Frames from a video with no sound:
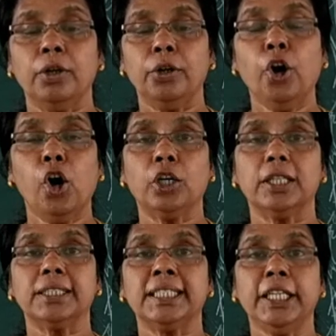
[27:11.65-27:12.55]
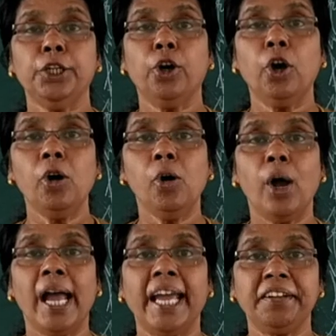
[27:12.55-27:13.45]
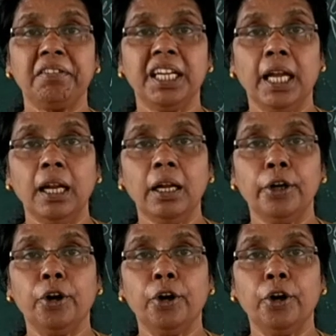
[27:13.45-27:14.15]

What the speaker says: node. Sinoatrial